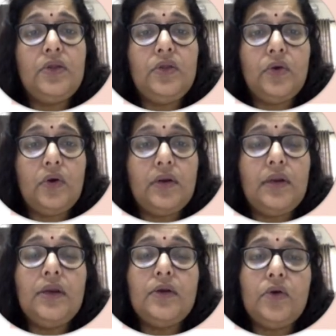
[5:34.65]
Your
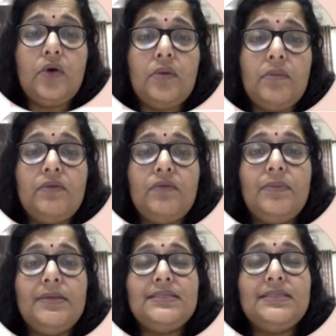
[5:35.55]
document will
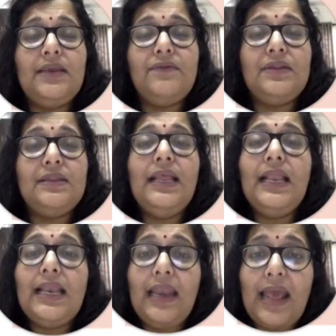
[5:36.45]
be saved in the
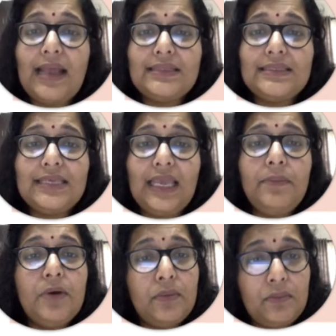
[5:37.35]

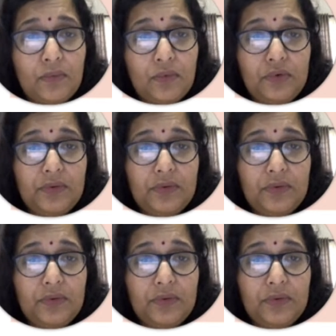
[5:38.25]
landscape mode.